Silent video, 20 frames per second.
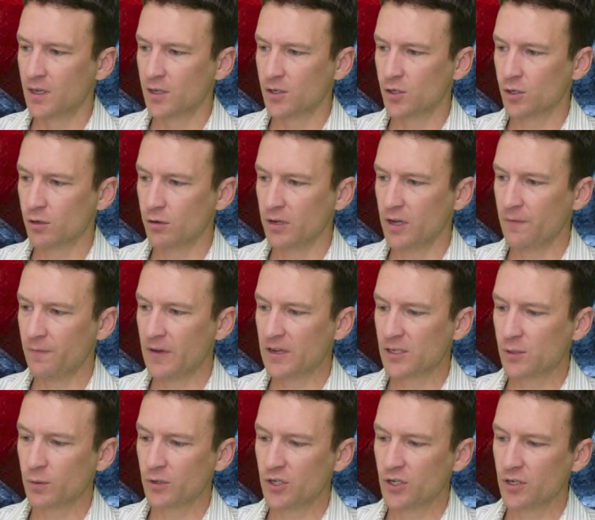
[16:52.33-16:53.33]
So if
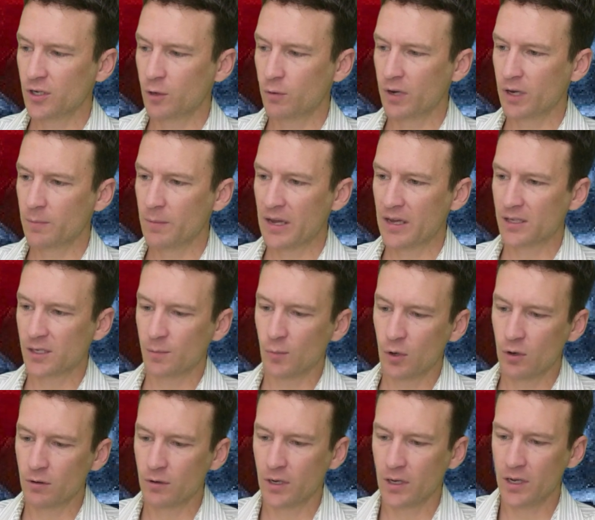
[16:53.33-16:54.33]
I switch into quick mask
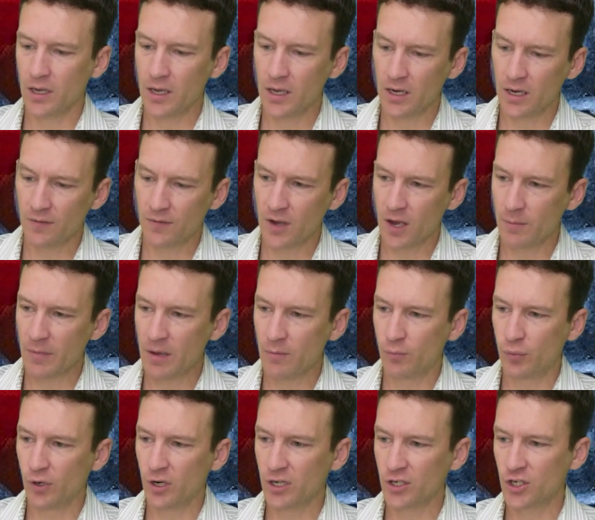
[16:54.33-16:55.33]
mode and I've got my
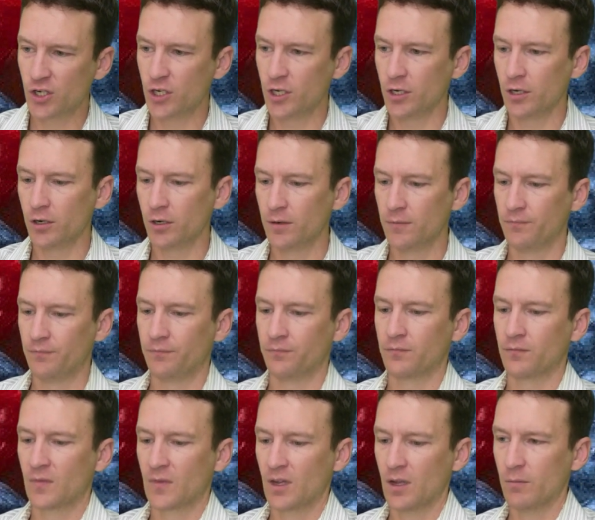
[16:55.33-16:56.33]
brush here,
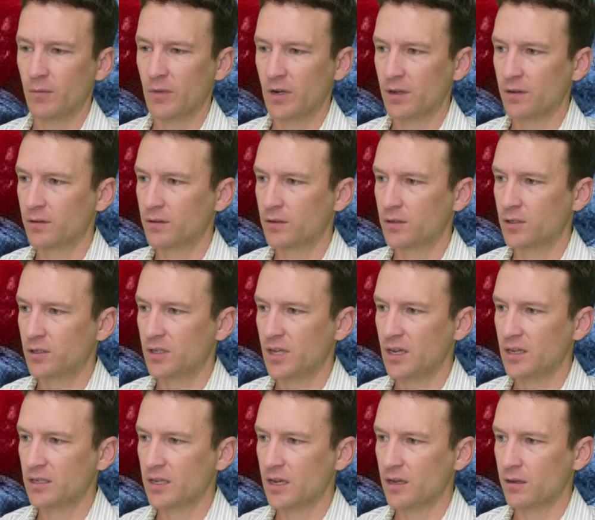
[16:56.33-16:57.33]
I'm gonna
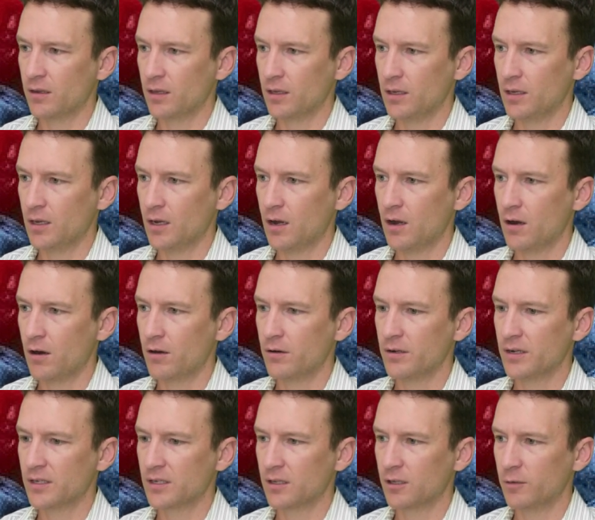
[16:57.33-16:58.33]
take down the
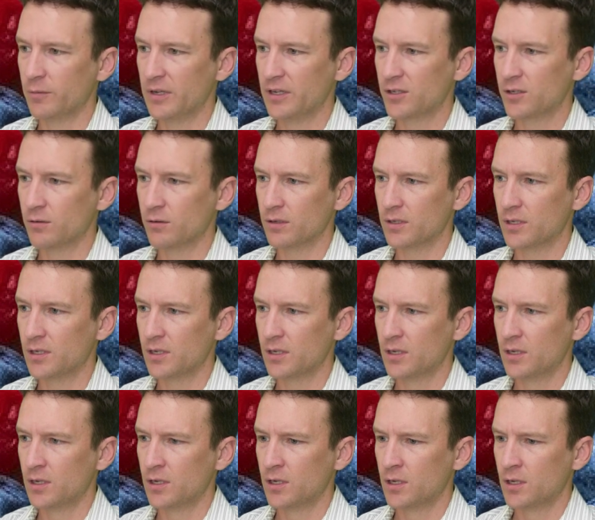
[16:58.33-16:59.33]
hardness a little bit so it's,
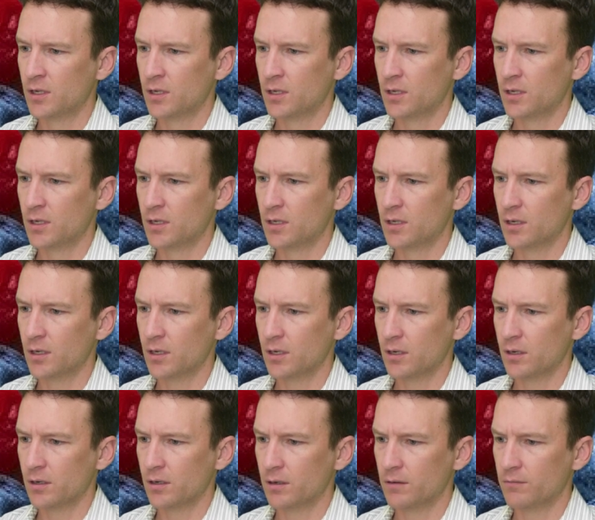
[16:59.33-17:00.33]

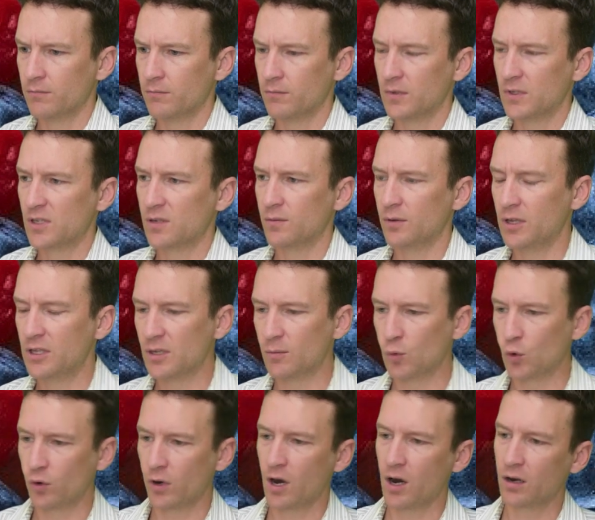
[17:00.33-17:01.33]
uh, it's, it's a
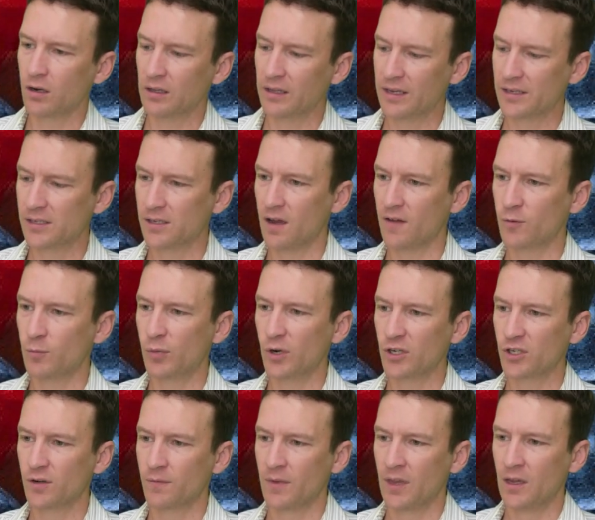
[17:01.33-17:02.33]
more hard, less soft
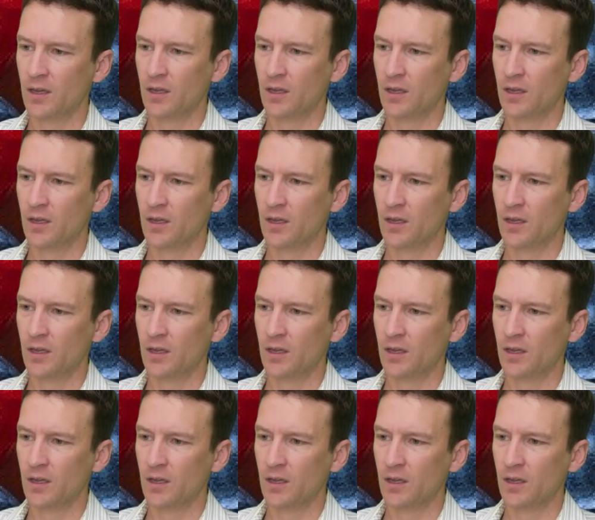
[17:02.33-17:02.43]
brush.